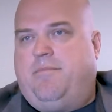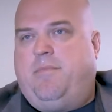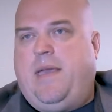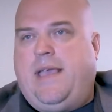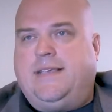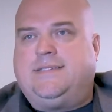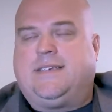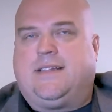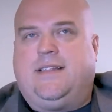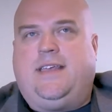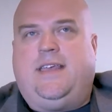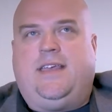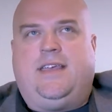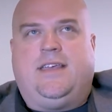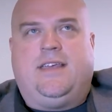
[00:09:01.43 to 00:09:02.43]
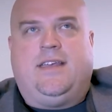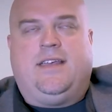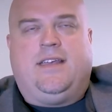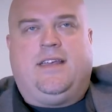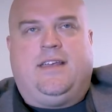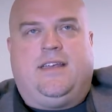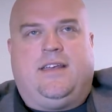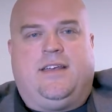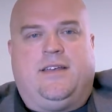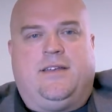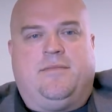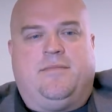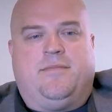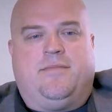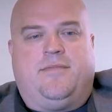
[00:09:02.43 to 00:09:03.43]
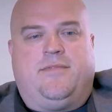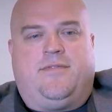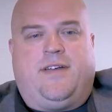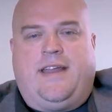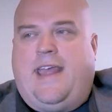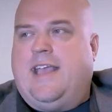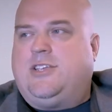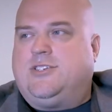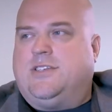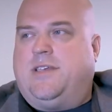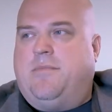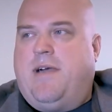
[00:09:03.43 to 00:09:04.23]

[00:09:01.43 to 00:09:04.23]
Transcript: basically um, financially